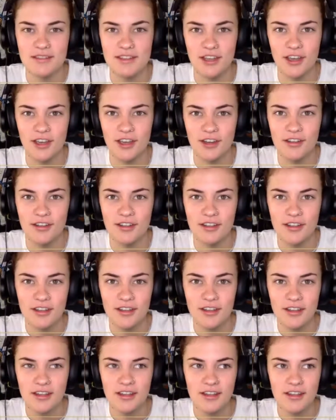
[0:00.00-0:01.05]
So
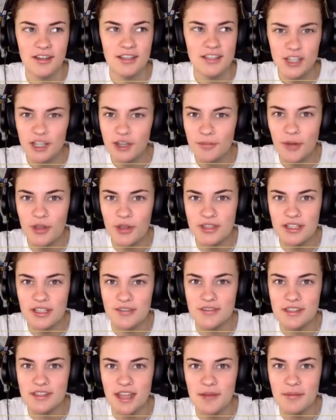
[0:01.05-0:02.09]
there's a lot of
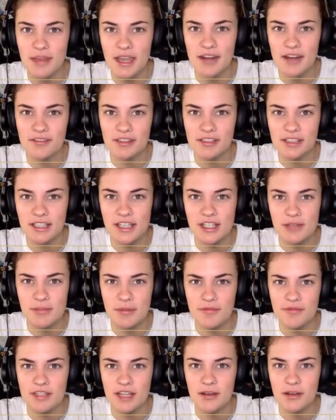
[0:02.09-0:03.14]
positives coming out of the leadership
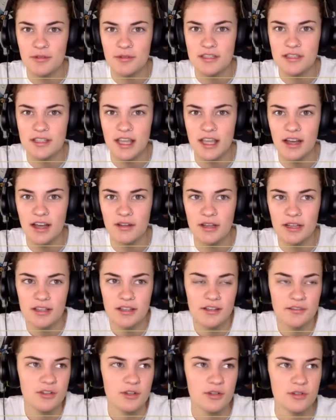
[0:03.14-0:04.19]
of Star Wars now, and
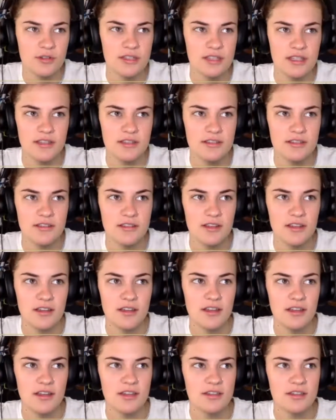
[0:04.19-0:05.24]
of course there's
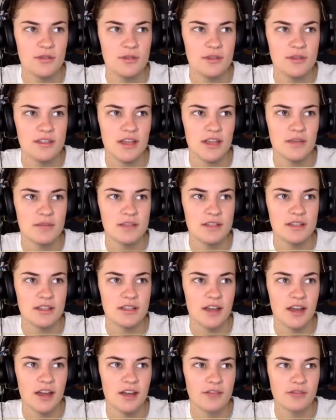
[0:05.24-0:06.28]
always times to
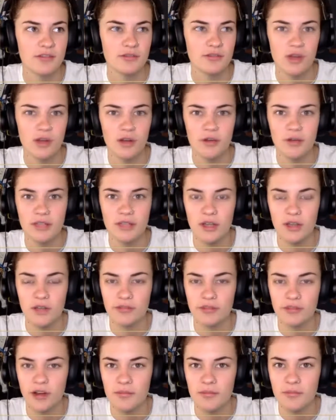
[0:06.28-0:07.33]
kind of grow and learn
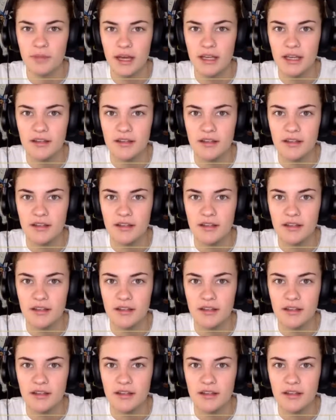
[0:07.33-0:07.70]
from, but